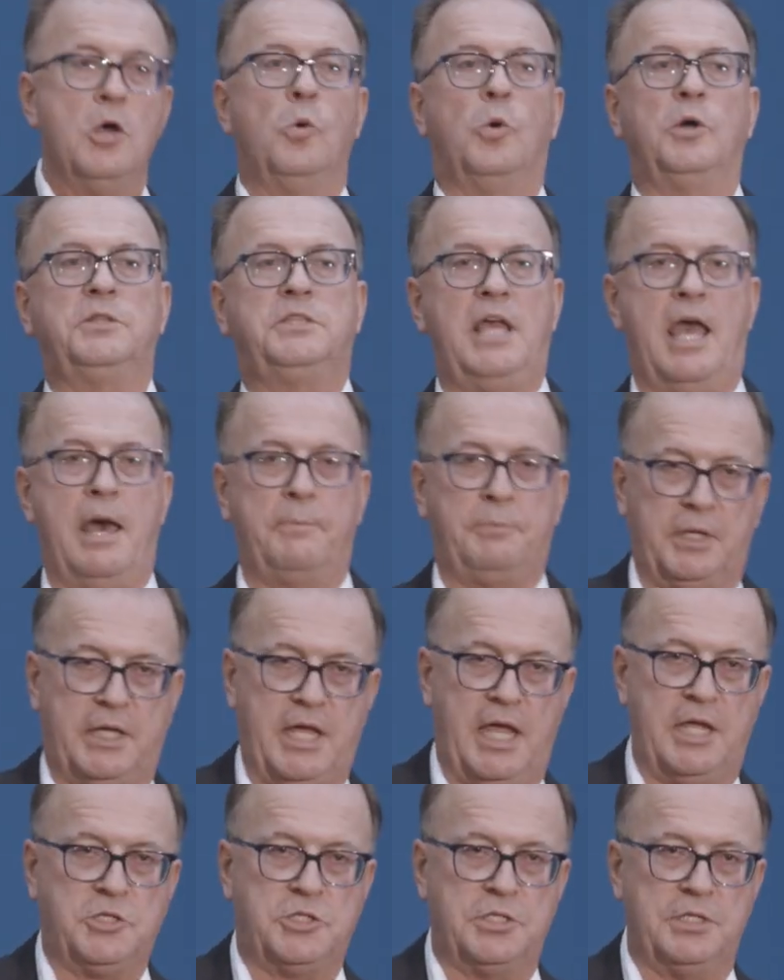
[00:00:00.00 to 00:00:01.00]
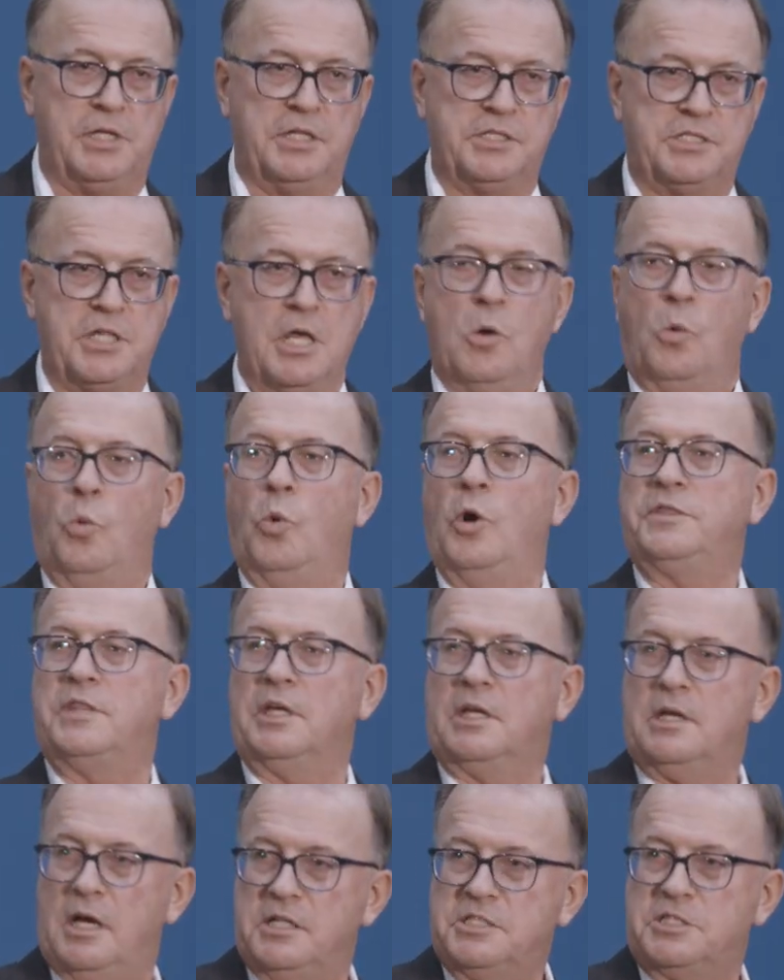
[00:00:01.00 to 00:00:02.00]
what the application is, what
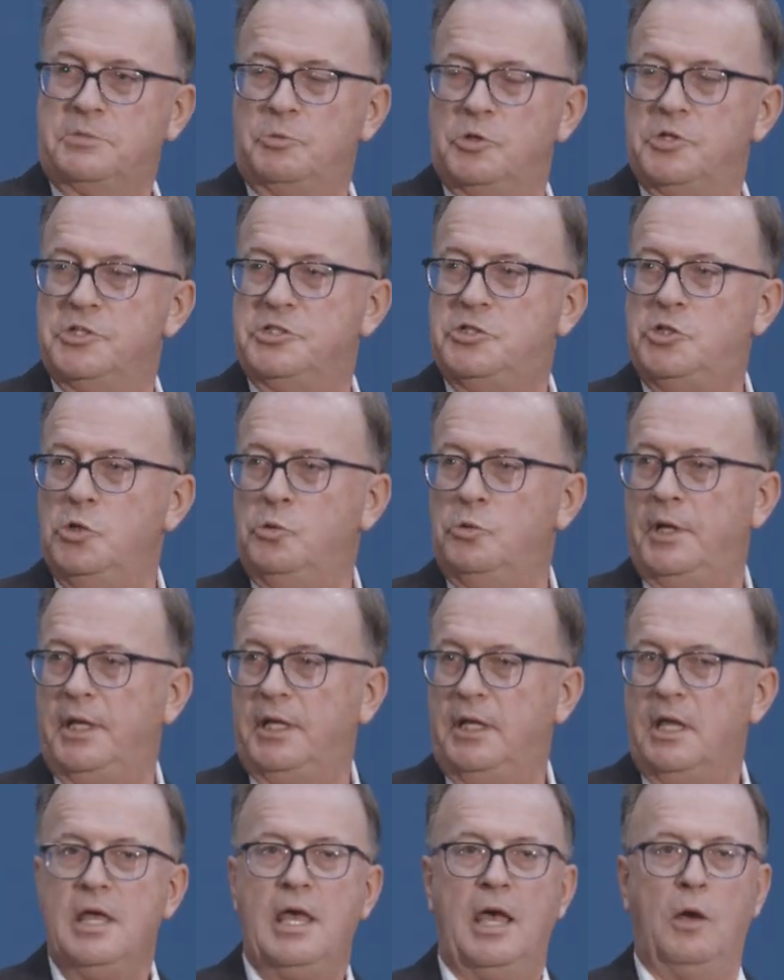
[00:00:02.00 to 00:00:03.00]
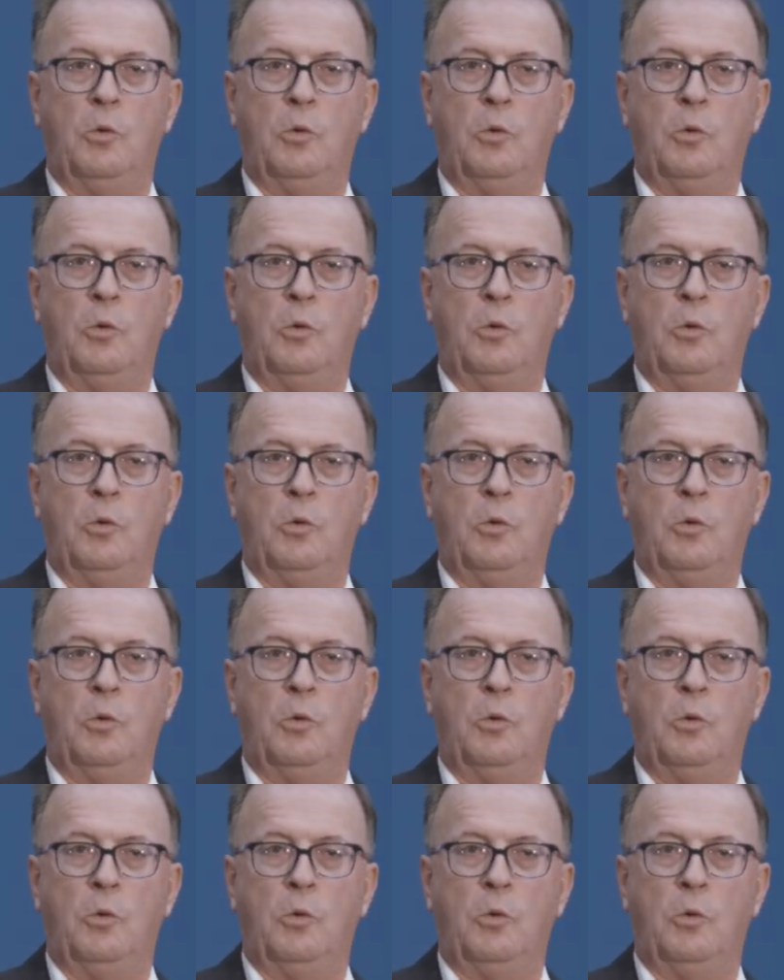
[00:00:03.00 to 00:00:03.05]
the customer is doing,